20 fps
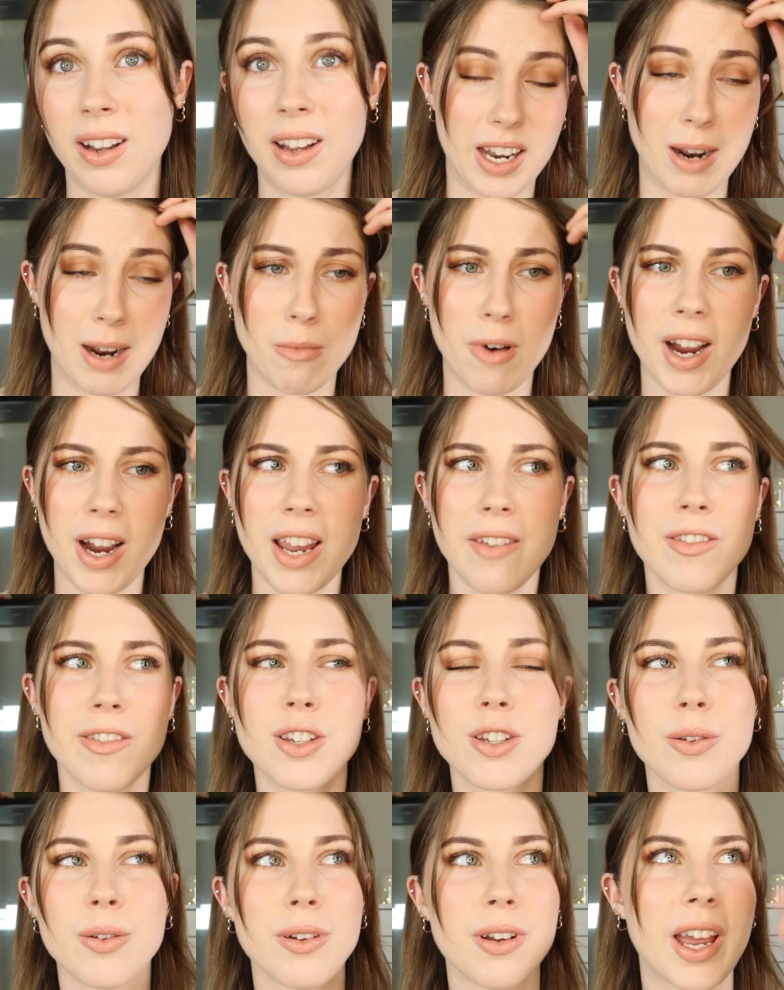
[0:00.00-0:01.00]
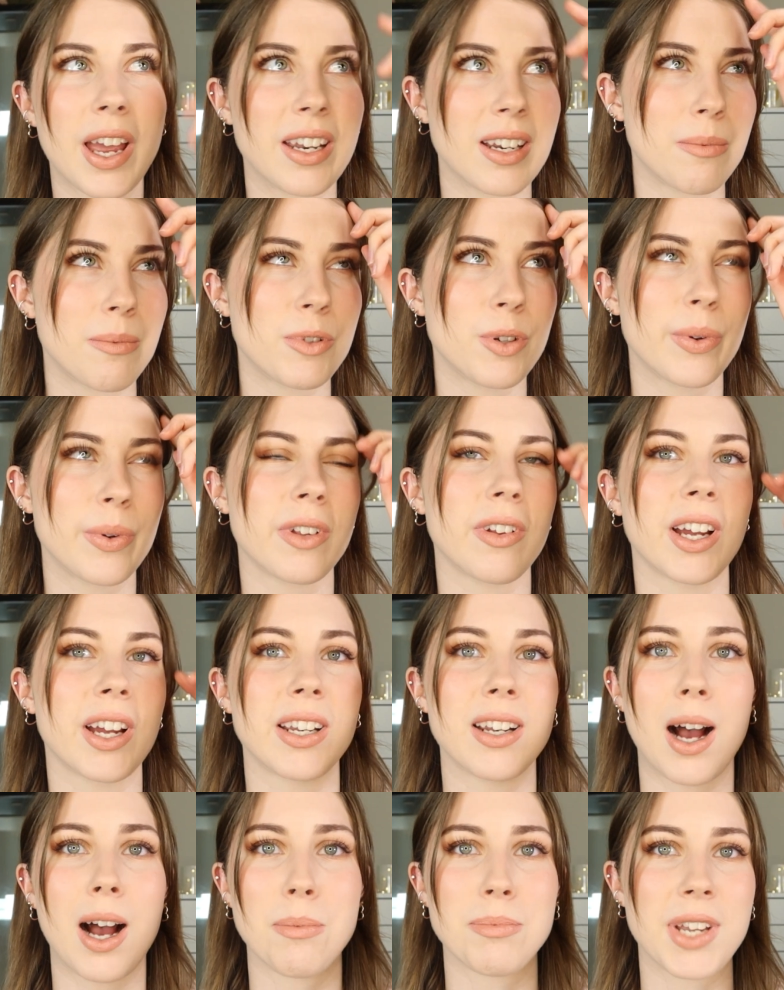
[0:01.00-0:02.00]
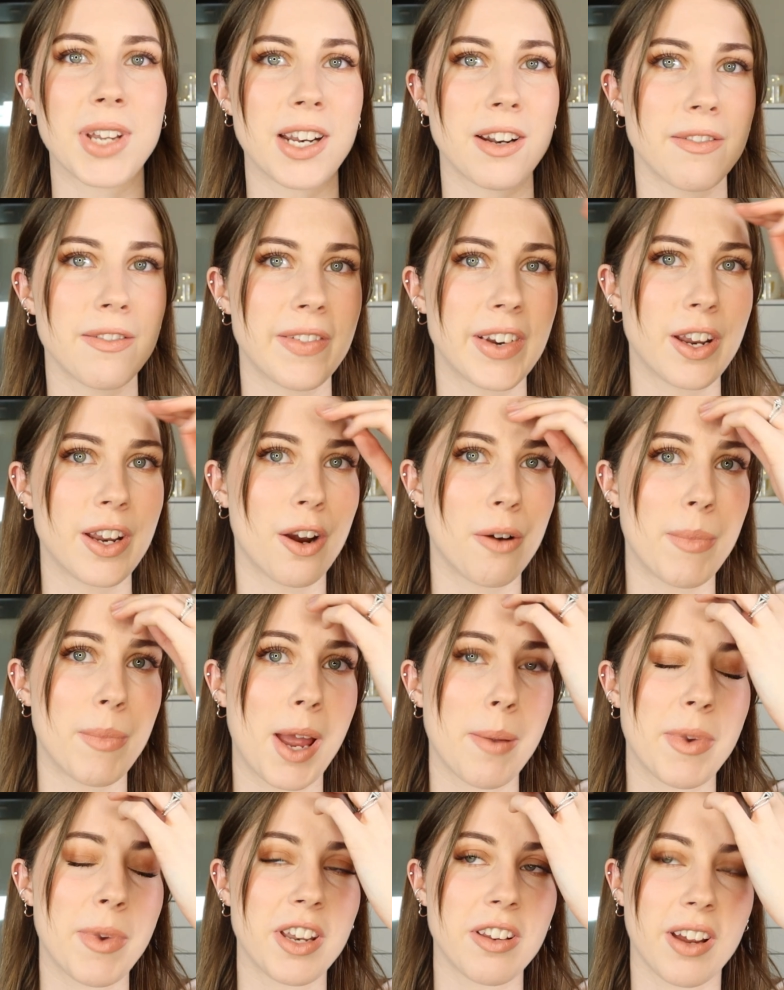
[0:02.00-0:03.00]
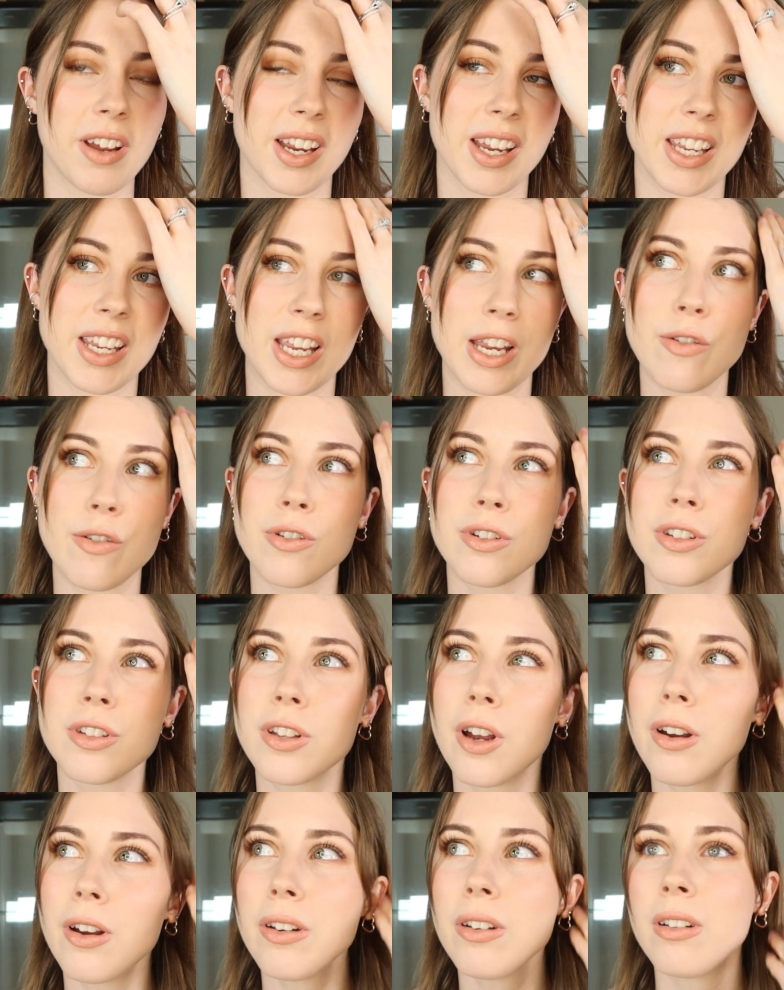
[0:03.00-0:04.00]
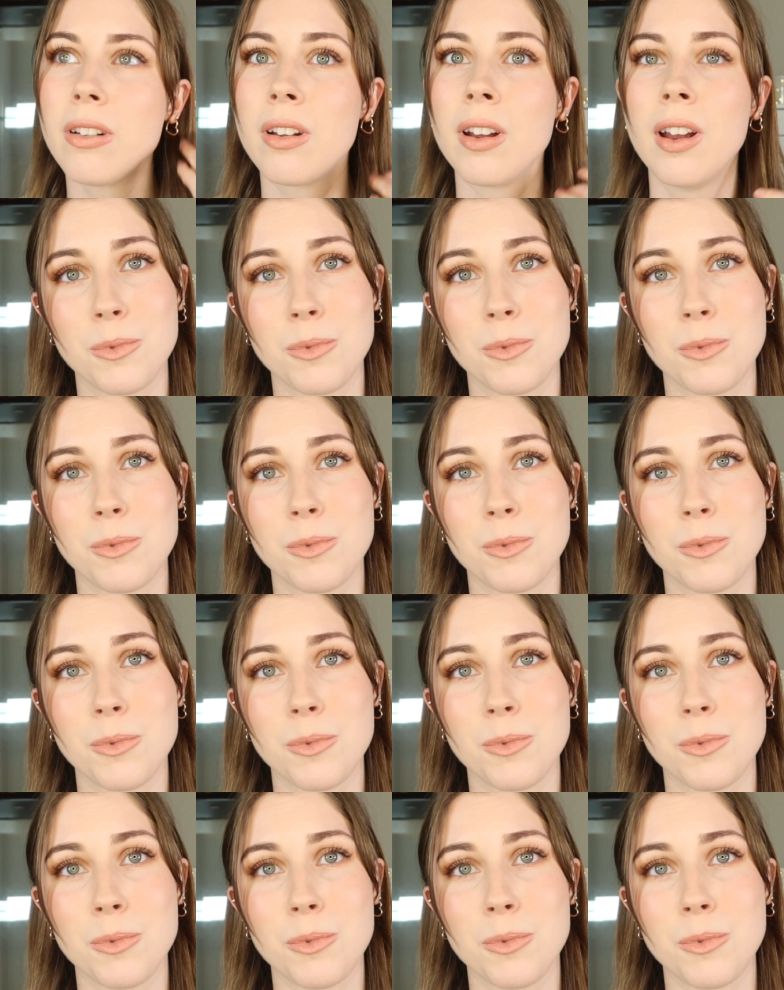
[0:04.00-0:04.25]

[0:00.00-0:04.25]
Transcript: Now I might even end up doing like an updated video maybe in like a year or so.